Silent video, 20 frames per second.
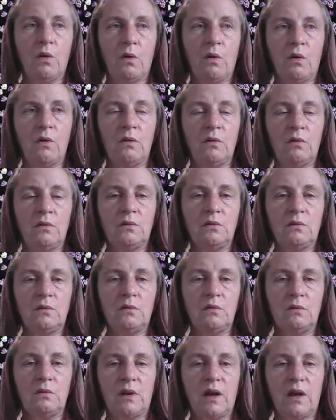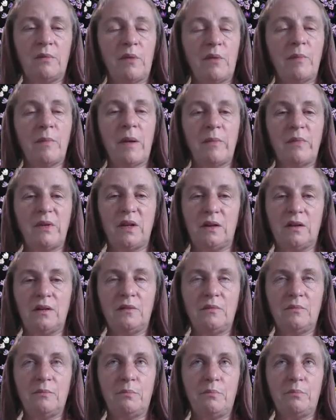and my mum
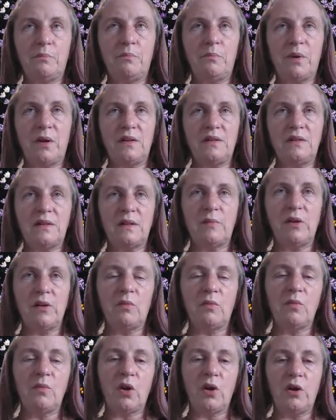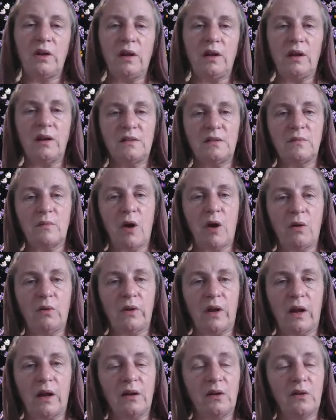didn't. But it's something I'm learning as I'm
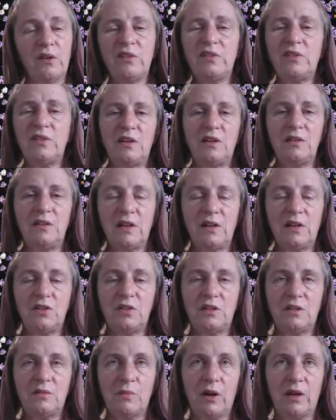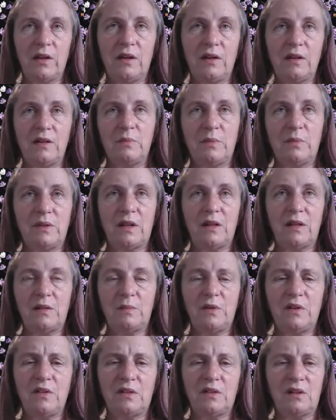older, and I also didn't teach it to my kids, but
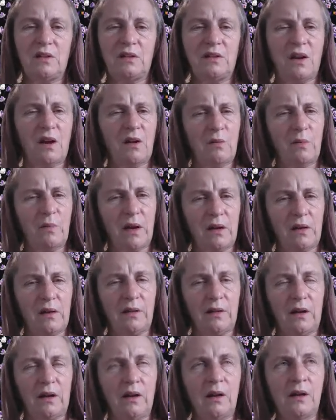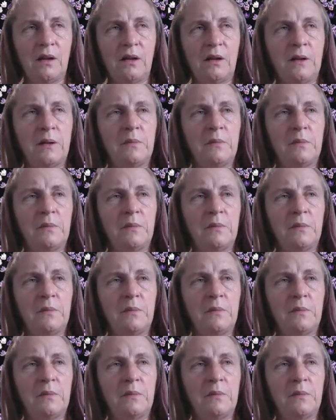that's because I didn't know about it yet.